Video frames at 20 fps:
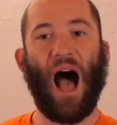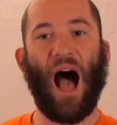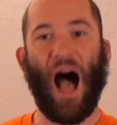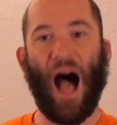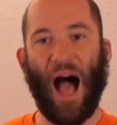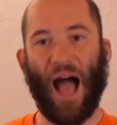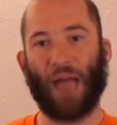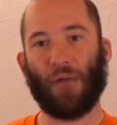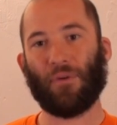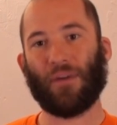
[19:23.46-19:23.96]

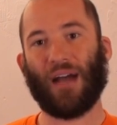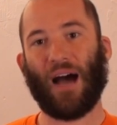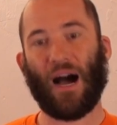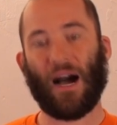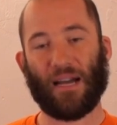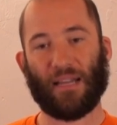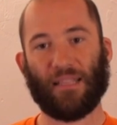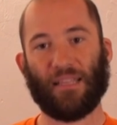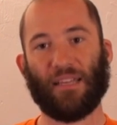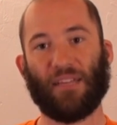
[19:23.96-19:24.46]
I would
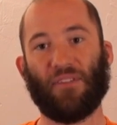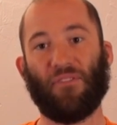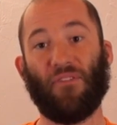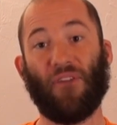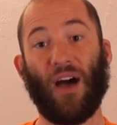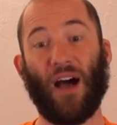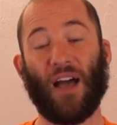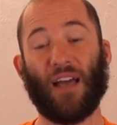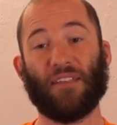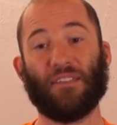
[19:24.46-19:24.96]
highly
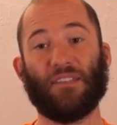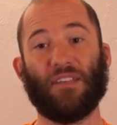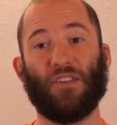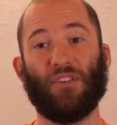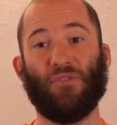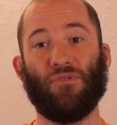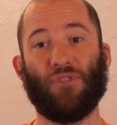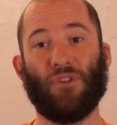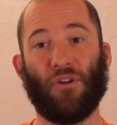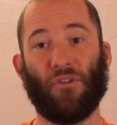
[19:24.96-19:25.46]
advise that
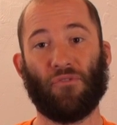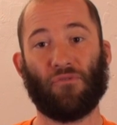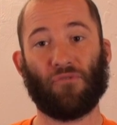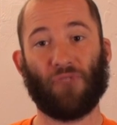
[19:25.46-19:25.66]
you don't